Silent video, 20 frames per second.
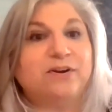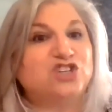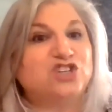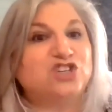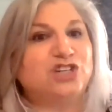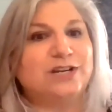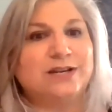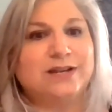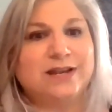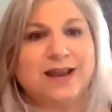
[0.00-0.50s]
But
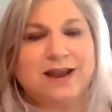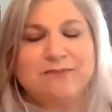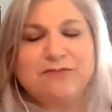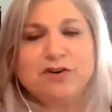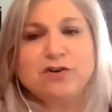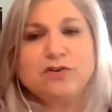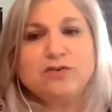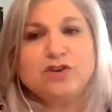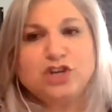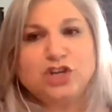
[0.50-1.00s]
she
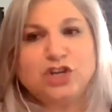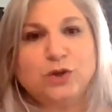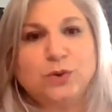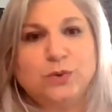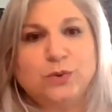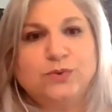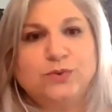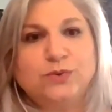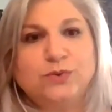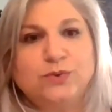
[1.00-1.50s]
never
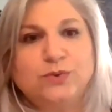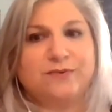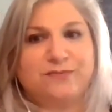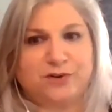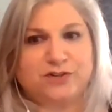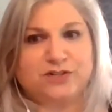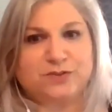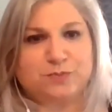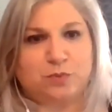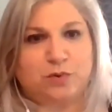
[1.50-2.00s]
used the
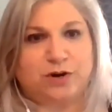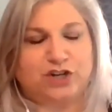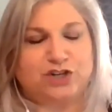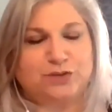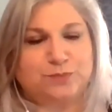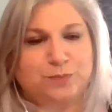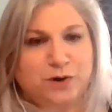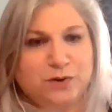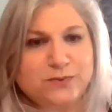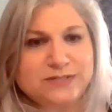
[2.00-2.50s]
reverse
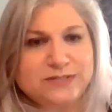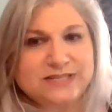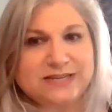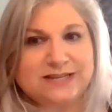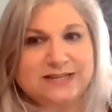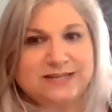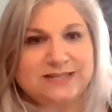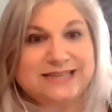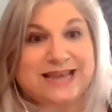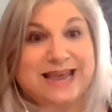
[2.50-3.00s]
mortgage
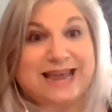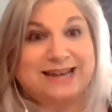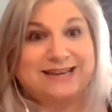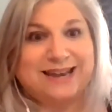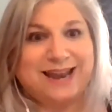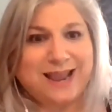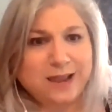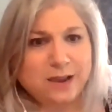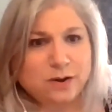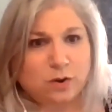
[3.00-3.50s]
proceeds.
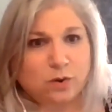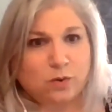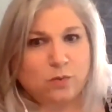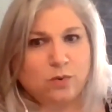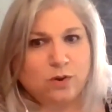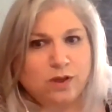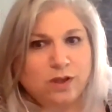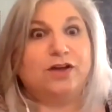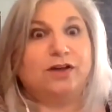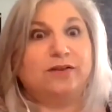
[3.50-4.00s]
And now
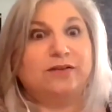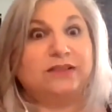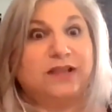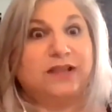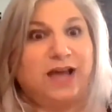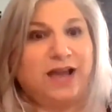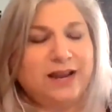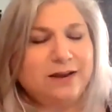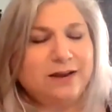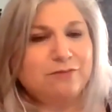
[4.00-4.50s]
the
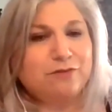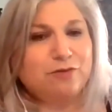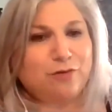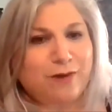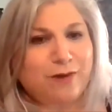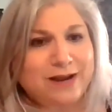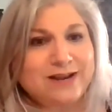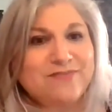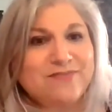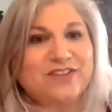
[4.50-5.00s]
line of
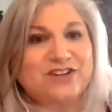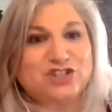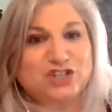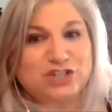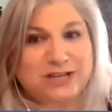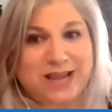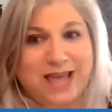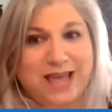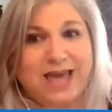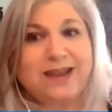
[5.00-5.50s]
credit that
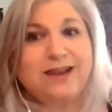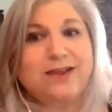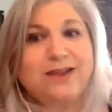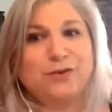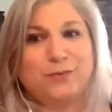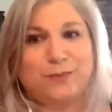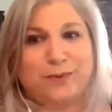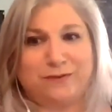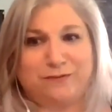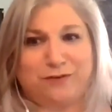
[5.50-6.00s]
she had on
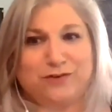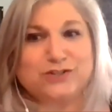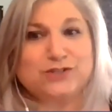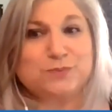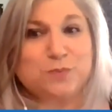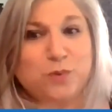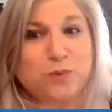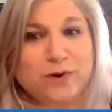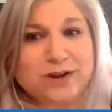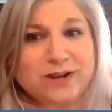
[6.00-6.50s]
the reverse
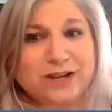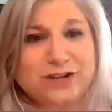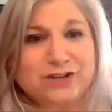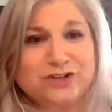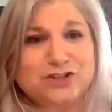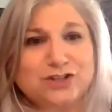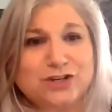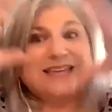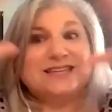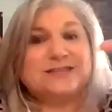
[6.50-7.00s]

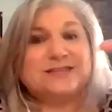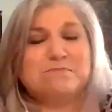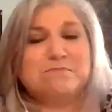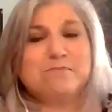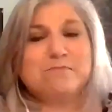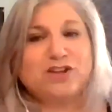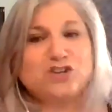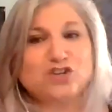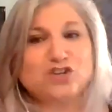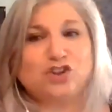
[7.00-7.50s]
mortgage is
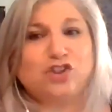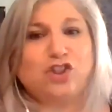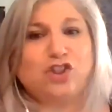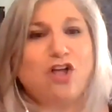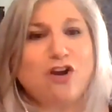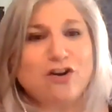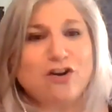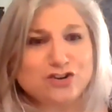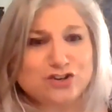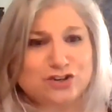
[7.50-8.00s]
much
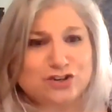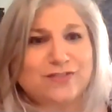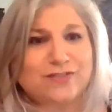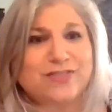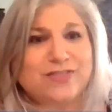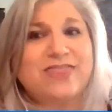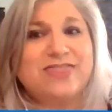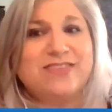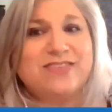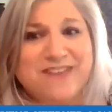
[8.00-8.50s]
larger
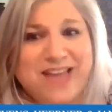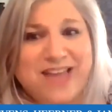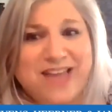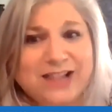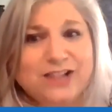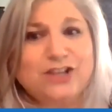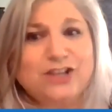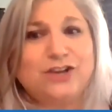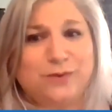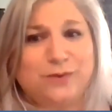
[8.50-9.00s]
than the
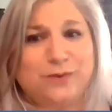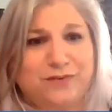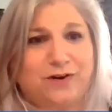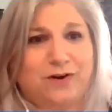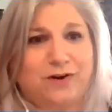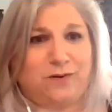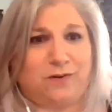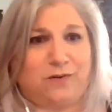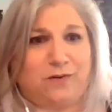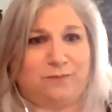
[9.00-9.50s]
value of
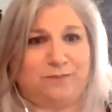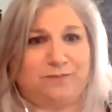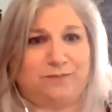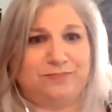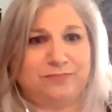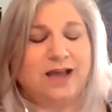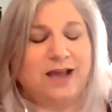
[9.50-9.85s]
her home.